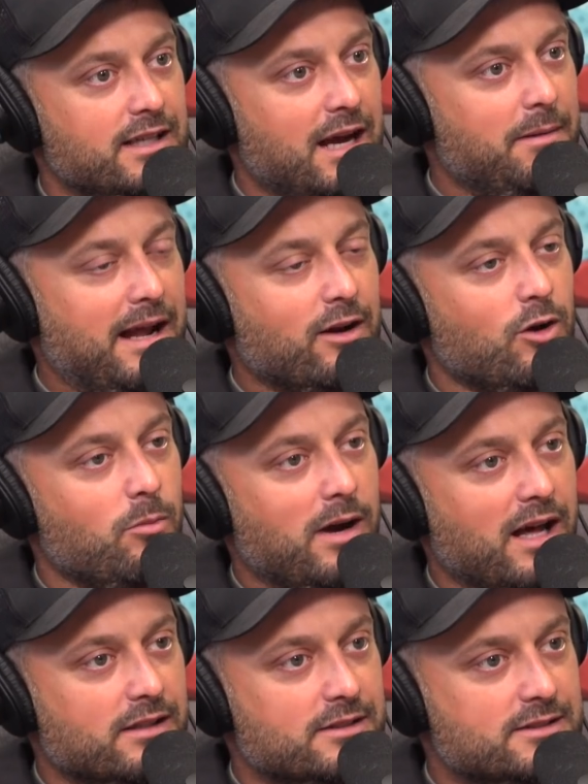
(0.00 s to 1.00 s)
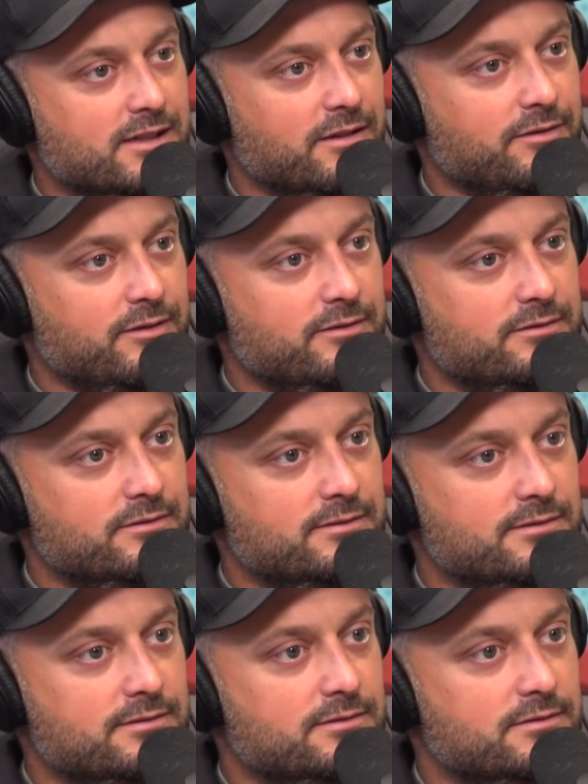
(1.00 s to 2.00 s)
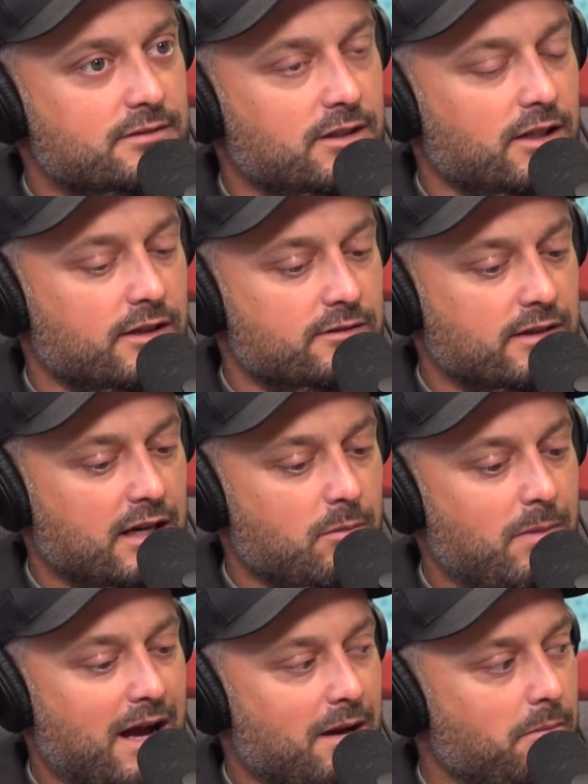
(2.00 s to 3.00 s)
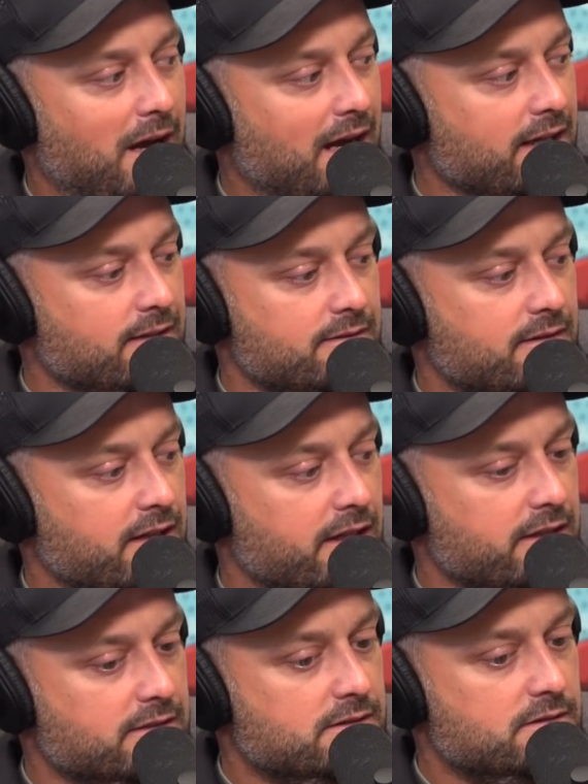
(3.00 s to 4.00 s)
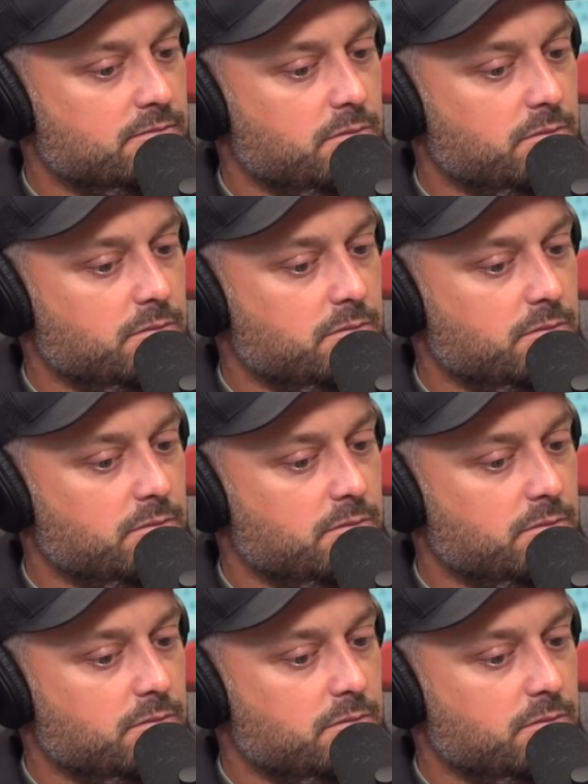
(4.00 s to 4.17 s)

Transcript: I'll go buy the stuff, I'll buy my things,